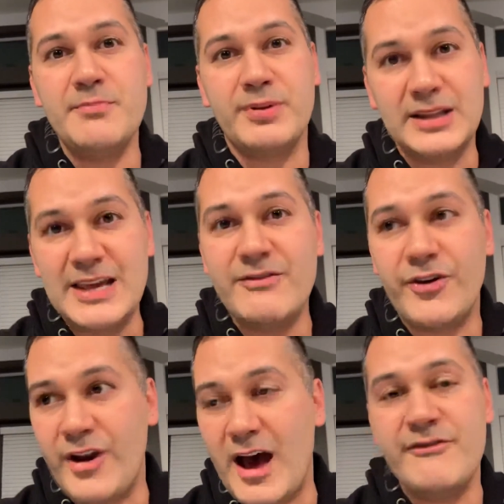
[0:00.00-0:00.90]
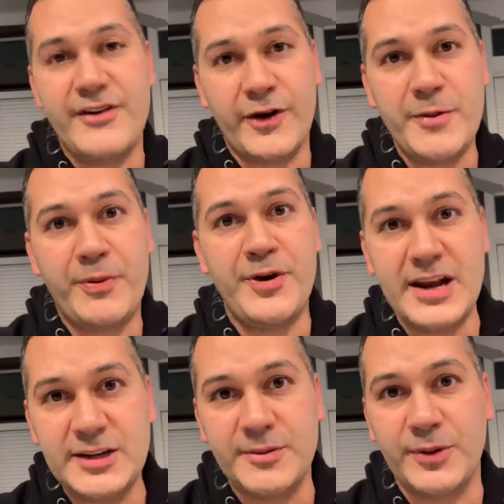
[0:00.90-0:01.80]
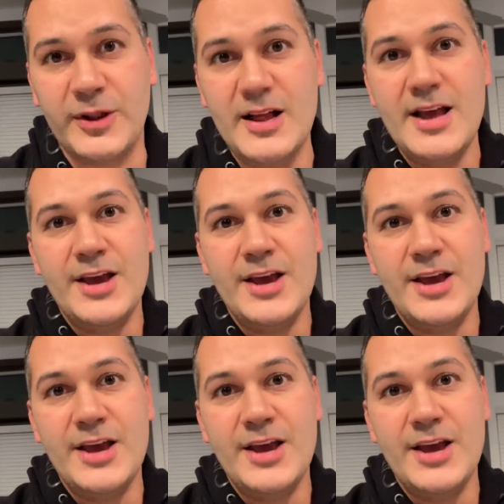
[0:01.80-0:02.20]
believe it or not, very predictable.